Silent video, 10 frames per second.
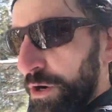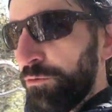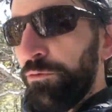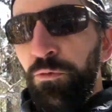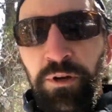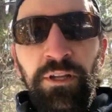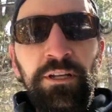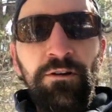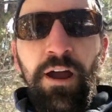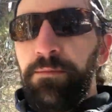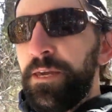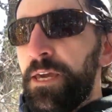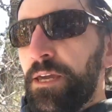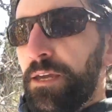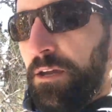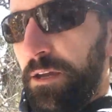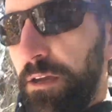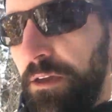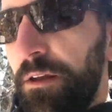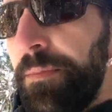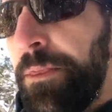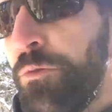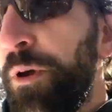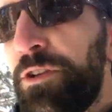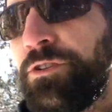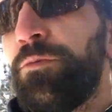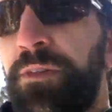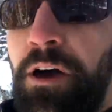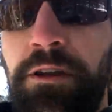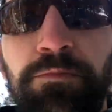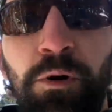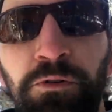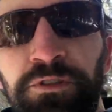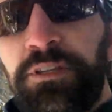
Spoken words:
are really grabby, which without any poles,